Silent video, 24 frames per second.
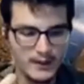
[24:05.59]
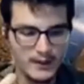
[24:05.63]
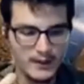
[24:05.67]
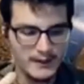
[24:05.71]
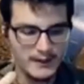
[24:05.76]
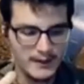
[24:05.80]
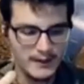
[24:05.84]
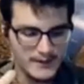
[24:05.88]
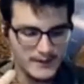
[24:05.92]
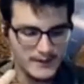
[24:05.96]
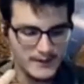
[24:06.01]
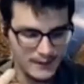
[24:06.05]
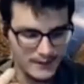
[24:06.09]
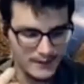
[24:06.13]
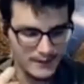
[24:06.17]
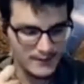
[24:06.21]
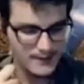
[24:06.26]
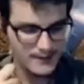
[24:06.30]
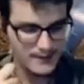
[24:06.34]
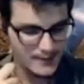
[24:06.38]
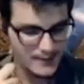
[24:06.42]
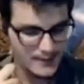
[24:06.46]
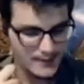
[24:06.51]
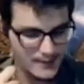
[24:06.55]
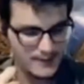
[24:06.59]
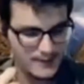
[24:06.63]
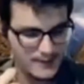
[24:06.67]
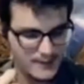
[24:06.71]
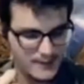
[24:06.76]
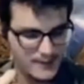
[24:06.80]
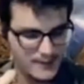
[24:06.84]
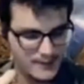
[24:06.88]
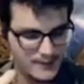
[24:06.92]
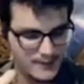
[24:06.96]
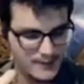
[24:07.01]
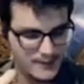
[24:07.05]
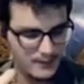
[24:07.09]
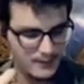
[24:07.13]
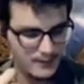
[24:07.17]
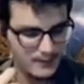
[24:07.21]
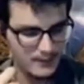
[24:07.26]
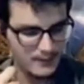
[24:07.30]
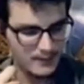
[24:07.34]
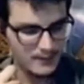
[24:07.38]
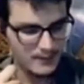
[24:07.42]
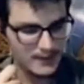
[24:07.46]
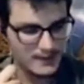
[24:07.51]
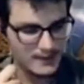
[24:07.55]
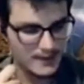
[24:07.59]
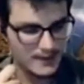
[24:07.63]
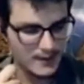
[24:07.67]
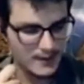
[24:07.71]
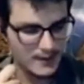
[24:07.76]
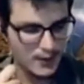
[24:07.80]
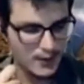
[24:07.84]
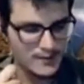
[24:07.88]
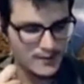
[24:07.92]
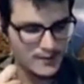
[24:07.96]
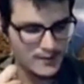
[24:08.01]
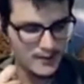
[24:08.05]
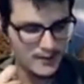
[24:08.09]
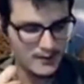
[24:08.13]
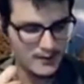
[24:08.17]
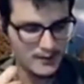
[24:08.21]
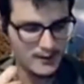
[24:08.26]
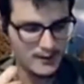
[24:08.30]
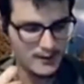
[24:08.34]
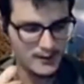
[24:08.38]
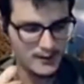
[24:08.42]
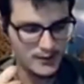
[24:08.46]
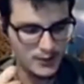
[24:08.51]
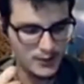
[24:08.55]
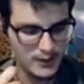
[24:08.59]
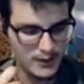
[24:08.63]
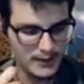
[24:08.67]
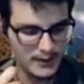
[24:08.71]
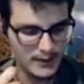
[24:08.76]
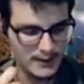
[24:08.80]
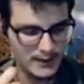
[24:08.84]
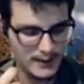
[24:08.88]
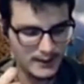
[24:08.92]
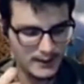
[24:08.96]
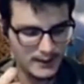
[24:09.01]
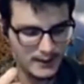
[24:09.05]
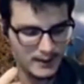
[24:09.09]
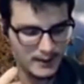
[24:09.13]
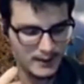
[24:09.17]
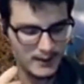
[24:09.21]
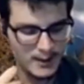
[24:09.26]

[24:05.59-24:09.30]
Like it's like it goes in a straight line.